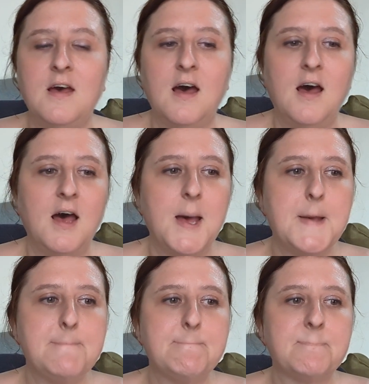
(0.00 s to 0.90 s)

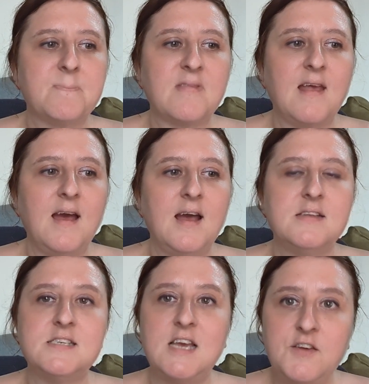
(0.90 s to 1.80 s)

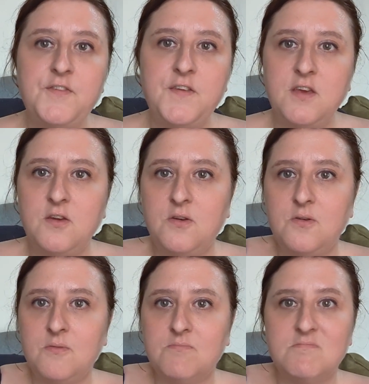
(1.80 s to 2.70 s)
And if
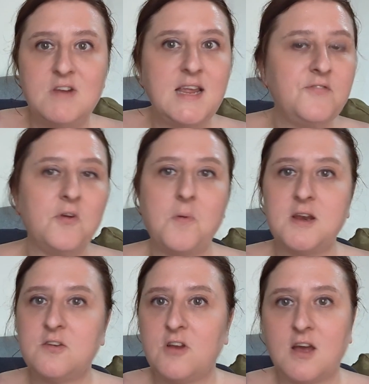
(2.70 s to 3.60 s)
you leave
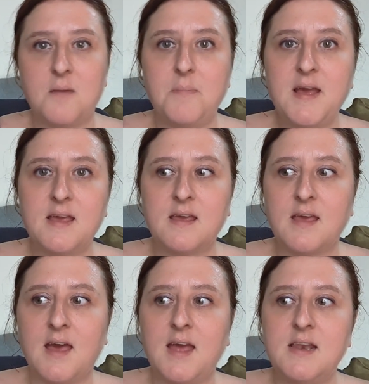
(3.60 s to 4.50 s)
Rwanda and come back
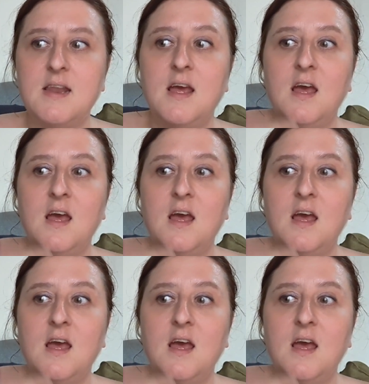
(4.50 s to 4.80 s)
again,